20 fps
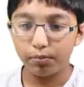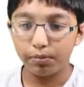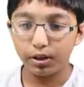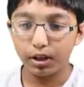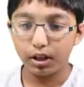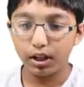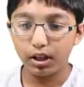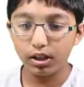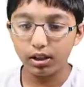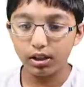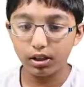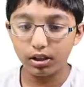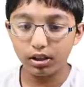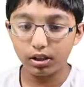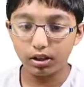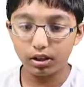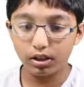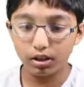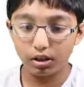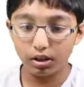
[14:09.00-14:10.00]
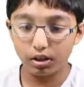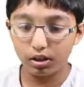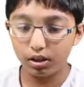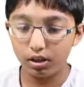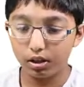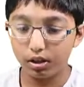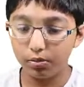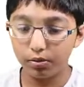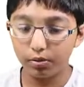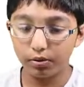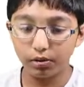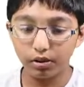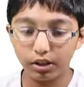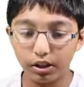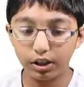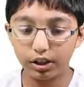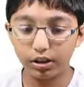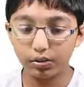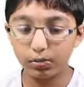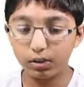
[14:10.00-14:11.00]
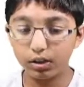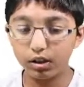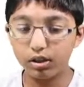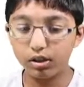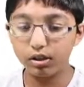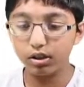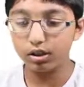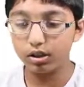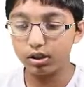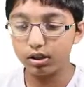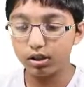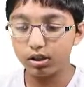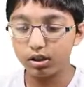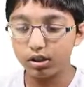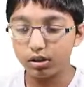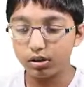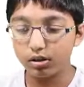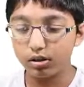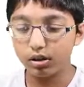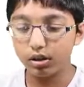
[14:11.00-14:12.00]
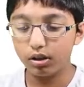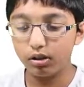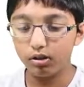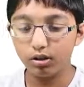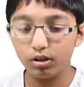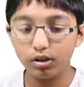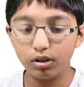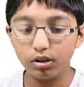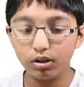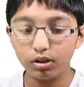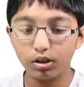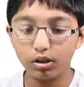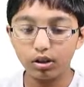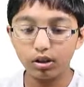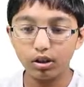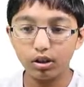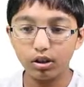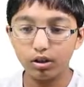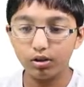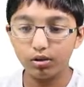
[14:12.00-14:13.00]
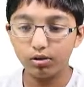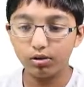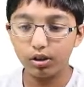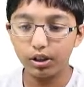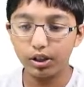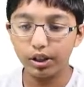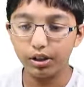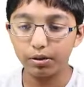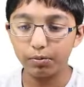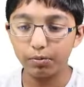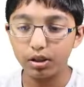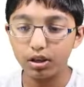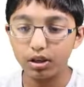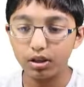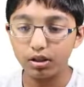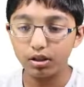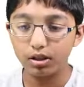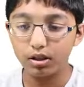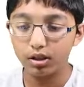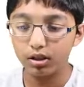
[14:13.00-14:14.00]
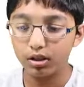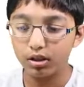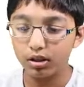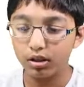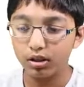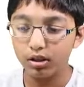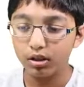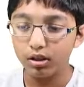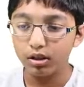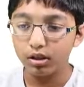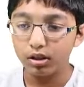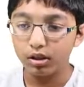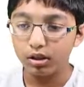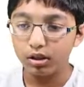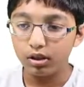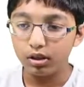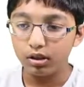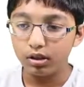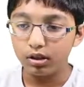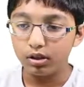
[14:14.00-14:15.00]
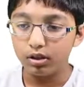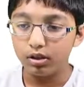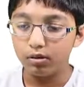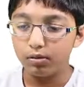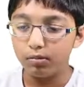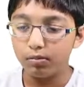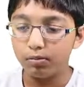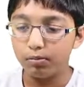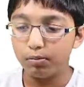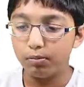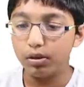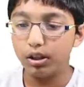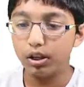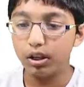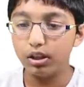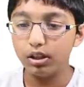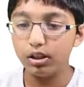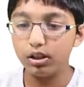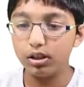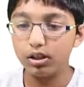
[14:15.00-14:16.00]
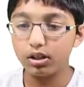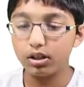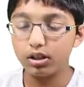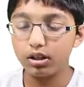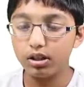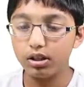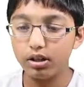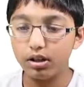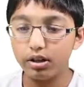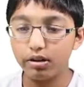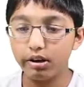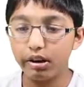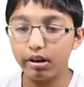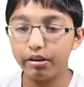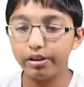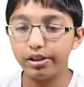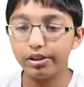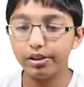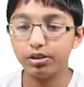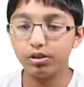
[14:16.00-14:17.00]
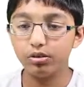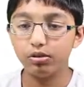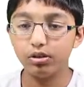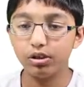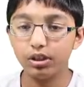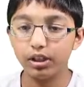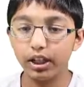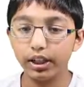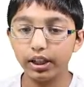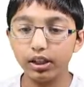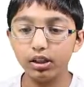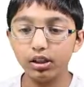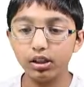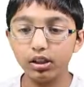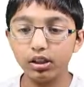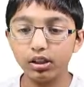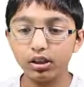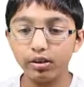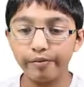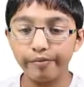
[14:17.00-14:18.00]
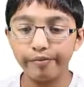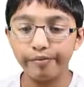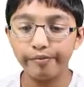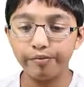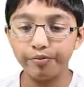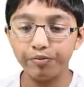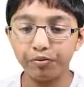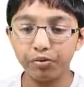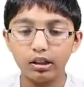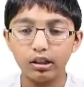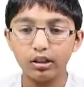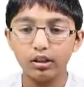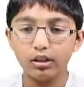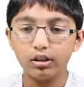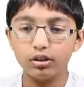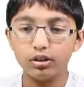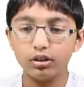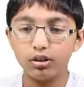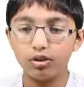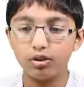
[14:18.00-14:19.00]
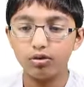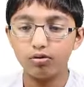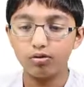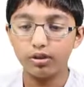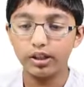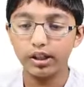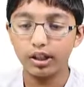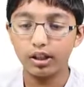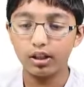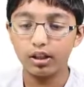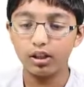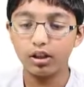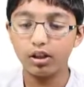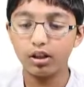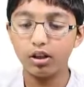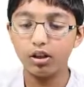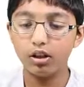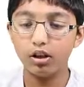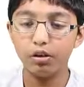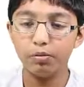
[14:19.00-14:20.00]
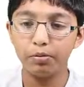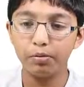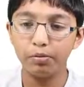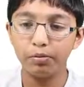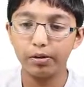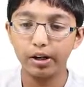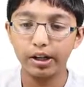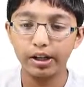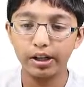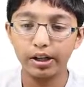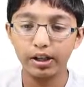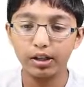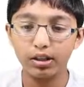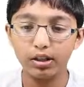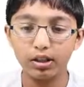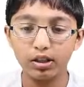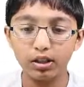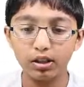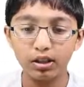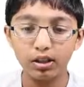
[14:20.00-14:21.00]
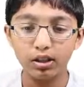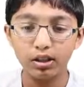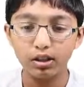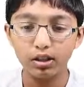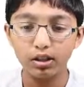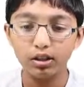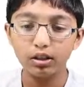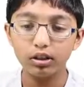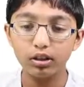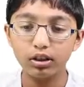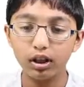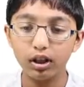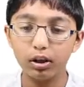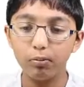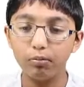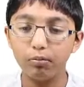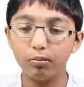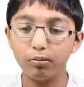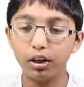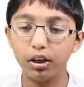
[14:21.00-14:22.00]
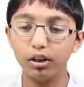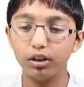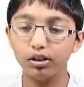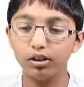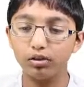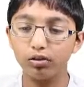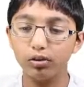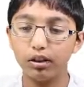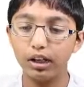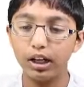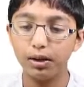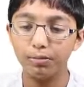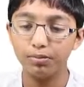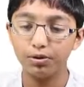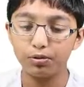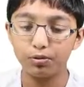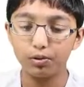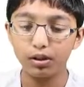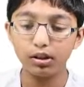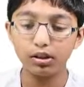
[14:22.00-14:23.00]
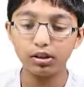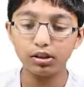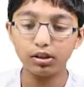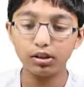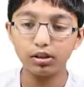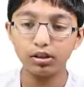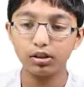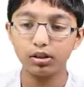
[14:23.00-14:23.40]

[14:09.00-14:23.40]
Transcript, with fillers: plus open quotation marks colon close quotation marks plus now let's do the seconds string open brackets time underscore elapsed one